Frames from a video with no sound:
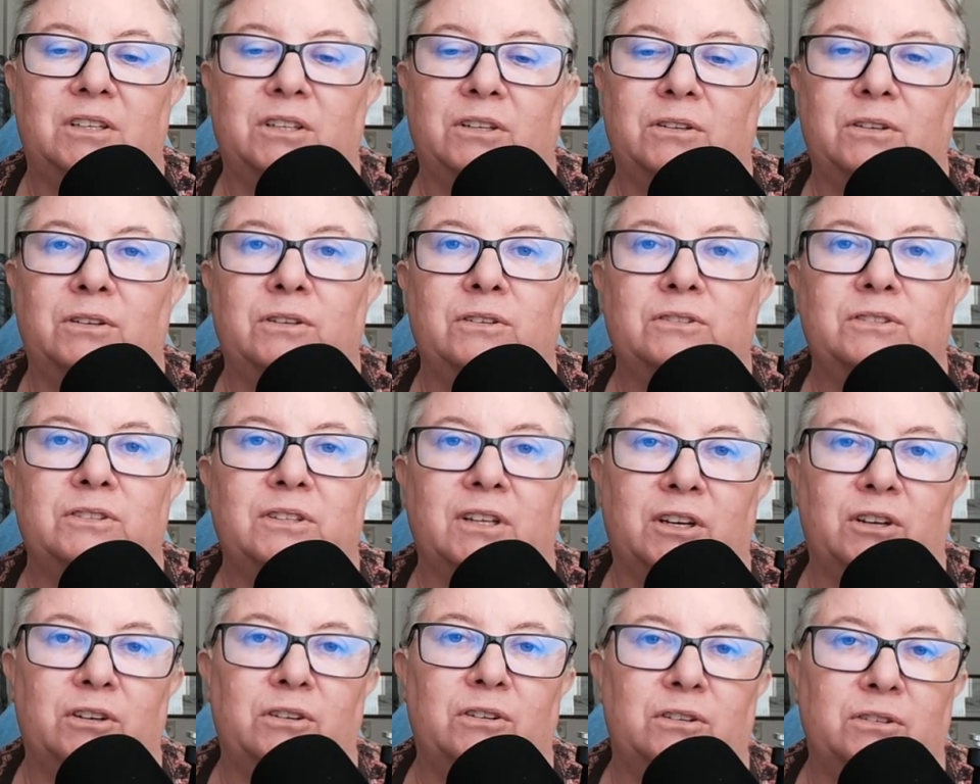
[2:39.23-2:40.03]
to use
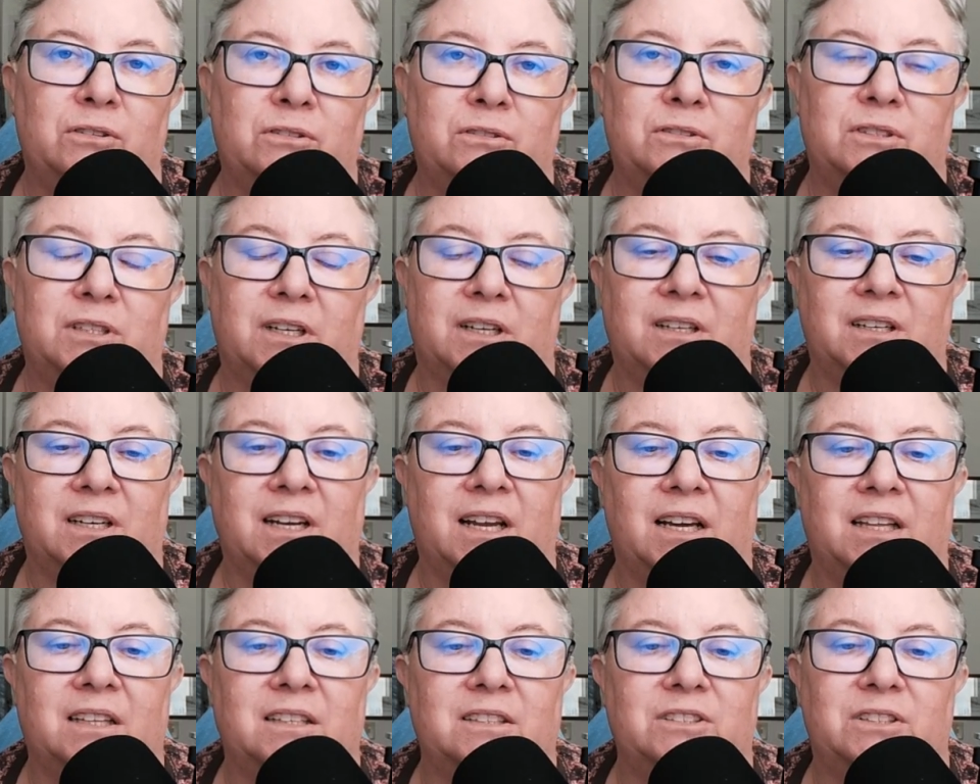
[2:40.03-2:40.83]
their new
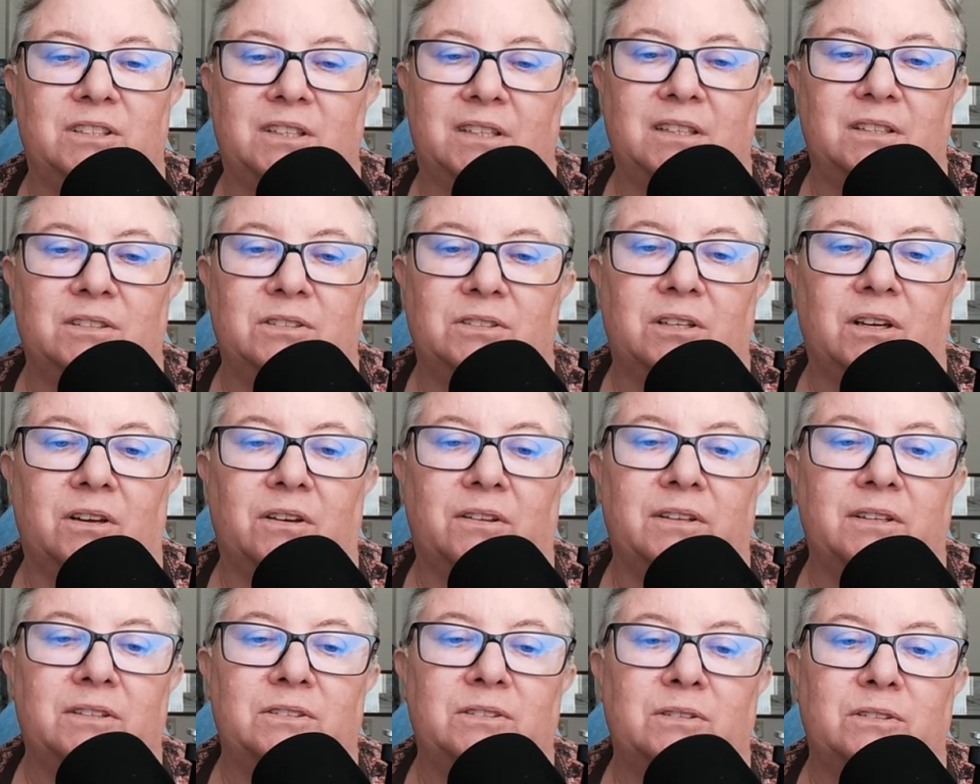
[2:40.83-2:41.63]
technology.
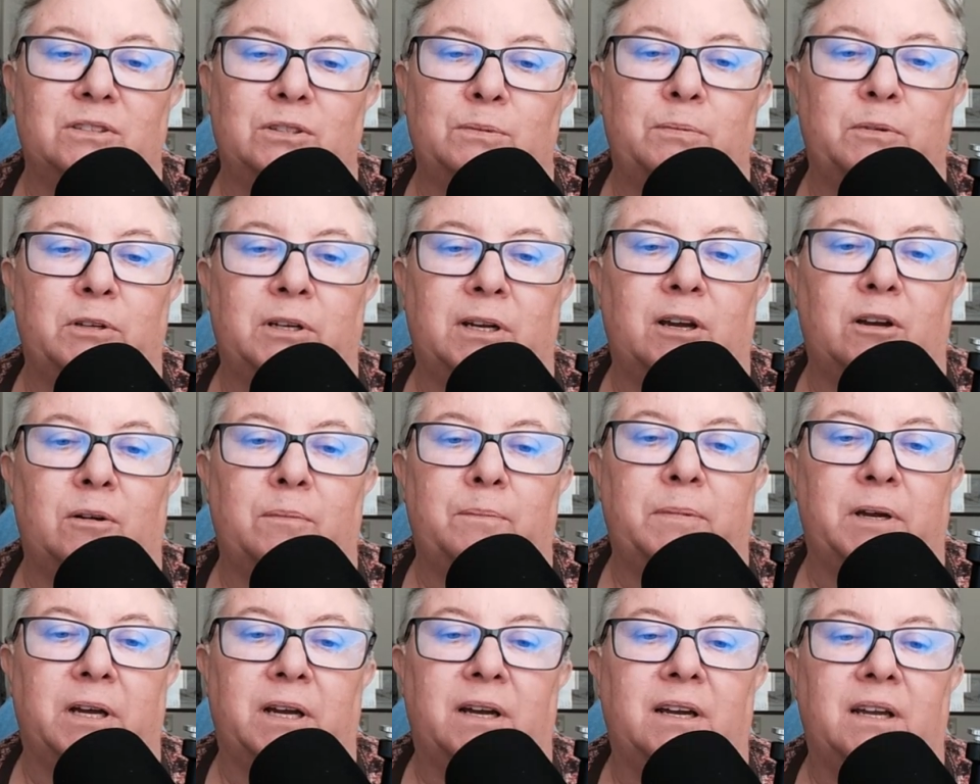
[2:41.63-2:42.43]
So this was put
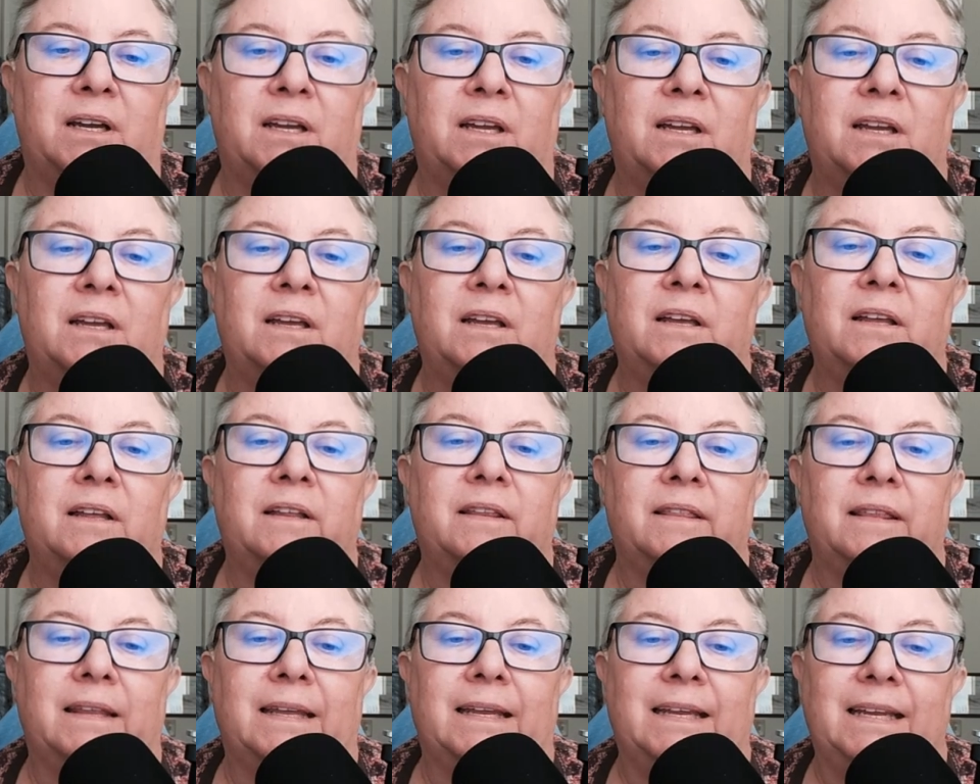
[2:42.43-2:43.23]
out by
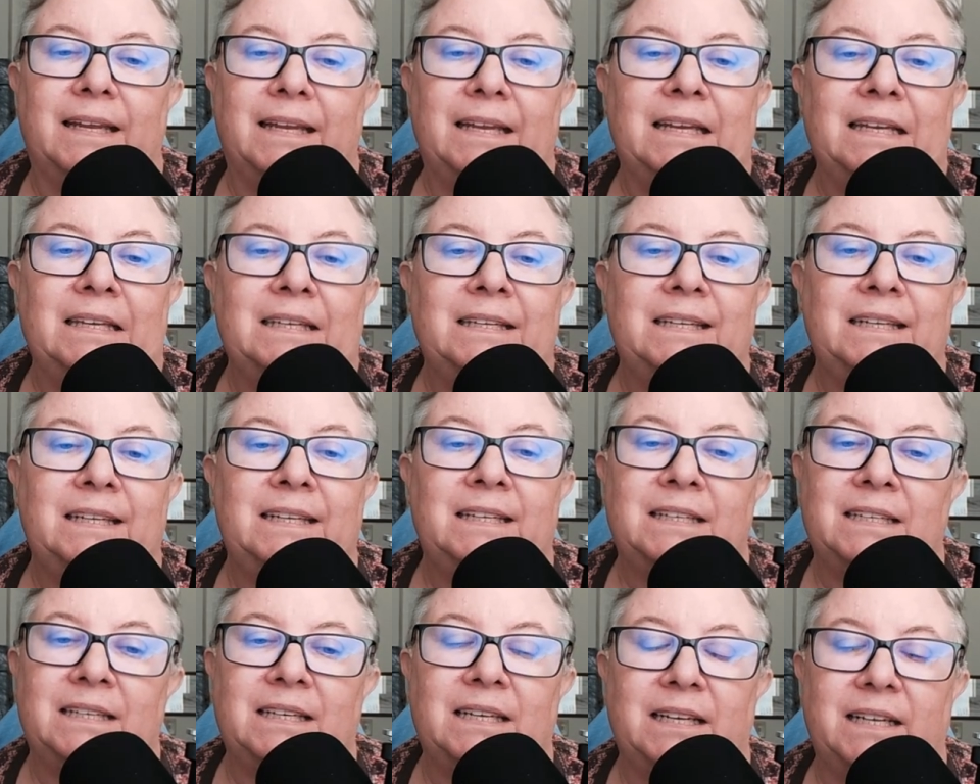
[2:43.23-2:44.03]
the
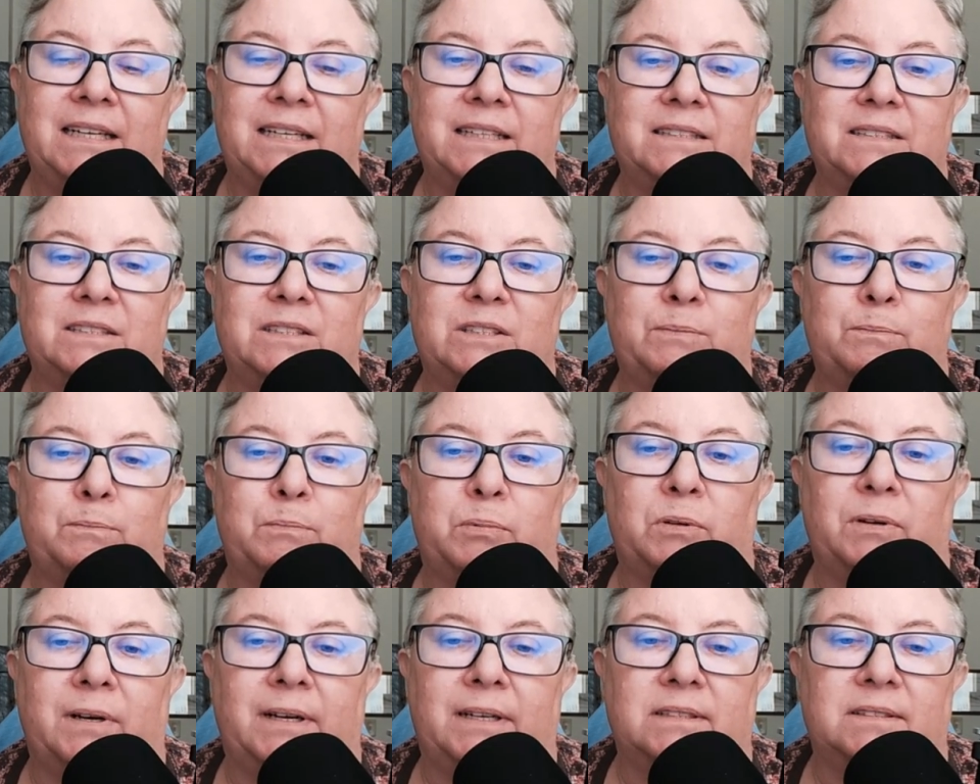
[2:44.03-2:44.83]
Indian
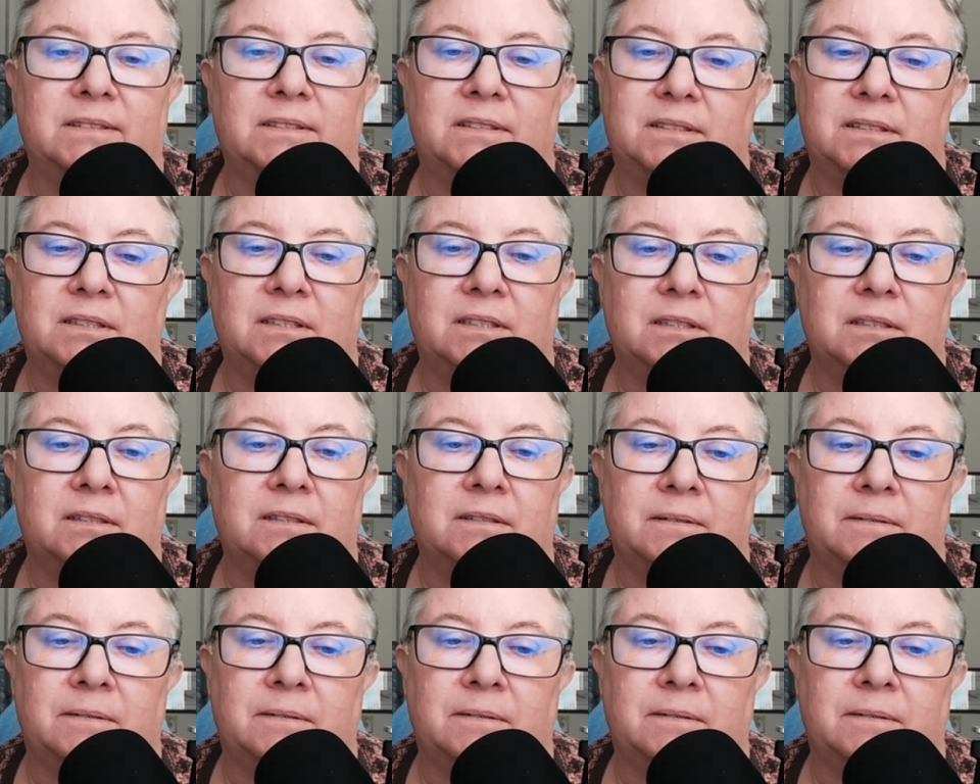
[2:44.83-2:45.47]
Express.